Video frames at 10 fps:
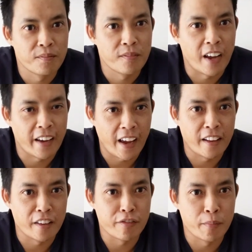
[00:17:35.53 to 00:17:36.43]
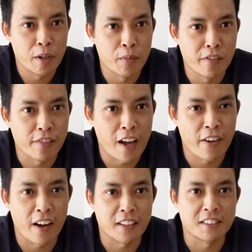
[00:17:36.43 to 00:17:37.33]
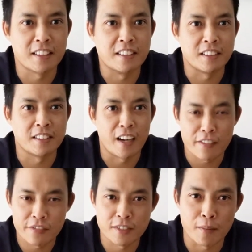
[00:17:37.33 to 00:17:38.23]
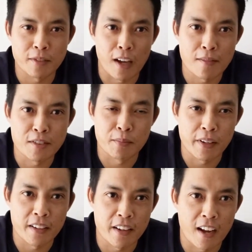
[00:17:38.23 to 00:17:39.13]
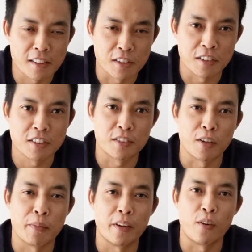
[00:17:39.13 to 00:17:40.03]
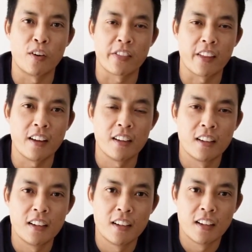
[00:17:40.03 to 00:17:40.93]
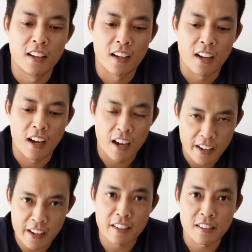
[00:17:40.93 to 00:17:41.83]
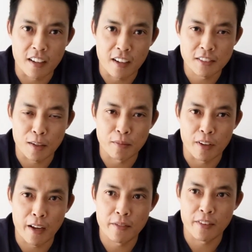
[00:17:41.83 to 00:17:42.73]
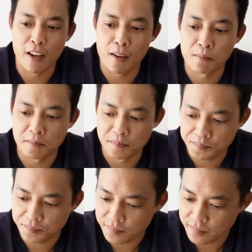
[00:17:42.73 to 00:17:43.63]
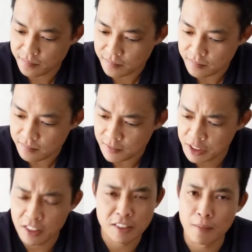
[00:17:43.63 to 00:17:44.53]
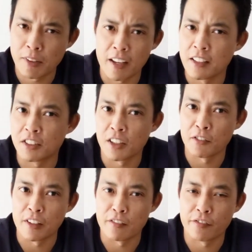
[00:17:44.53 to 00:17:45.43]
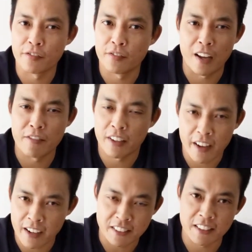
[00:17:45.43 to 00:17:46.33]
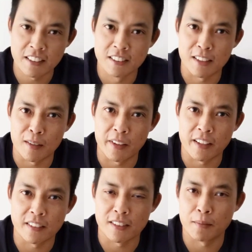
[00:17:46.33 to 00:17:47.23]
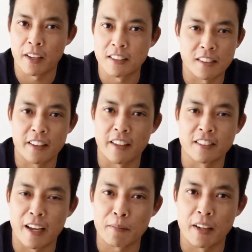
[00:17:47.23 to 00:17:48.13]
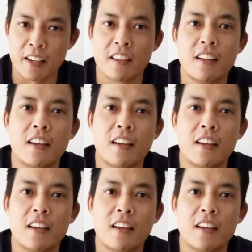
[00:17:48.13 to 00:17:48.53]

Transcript: And the formidable flower asks, is it tough sometimes to be a cartoonist or to be an author? Yeah, it is tough sometimes. You know, some days you don't really have any ideas. Some days nothing's happening.